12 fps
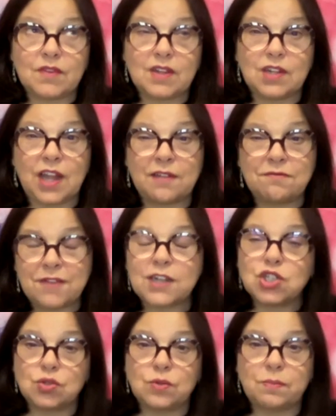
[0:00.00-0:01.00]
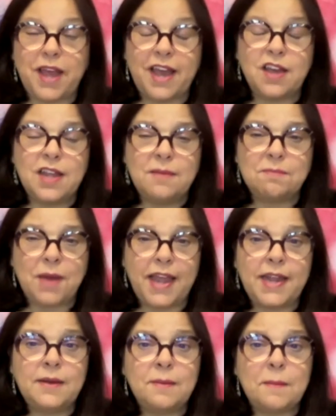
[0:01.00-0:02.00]
like functional
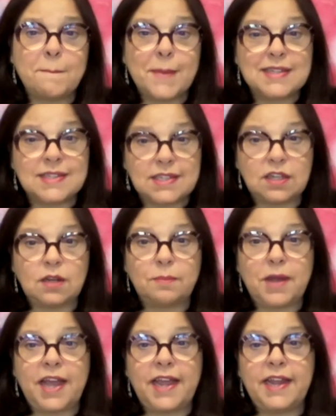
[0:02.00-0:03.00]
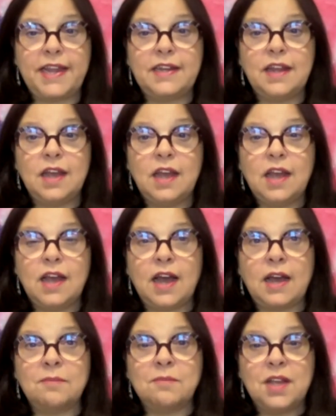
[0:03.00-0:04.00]
pain, muscular pain.
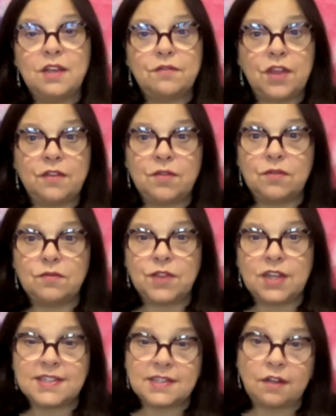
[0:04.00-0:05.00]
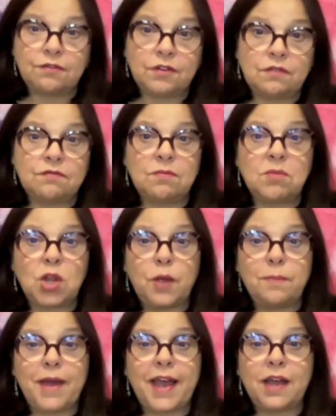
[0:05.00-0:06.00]
They're suffering from
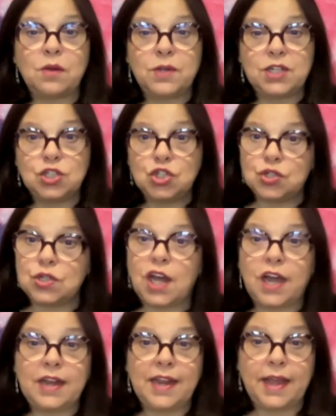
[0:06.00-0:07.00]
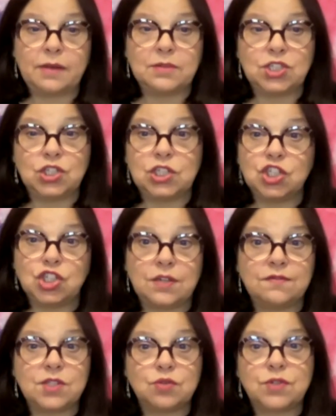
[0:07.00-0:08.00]
low back. We can do light language and it
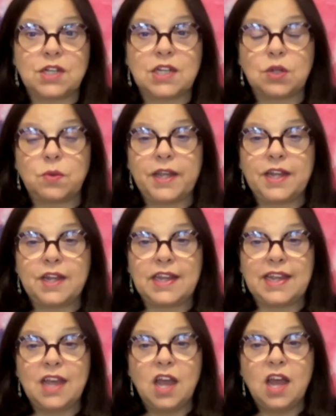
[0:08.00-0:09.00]
shifts really quickly.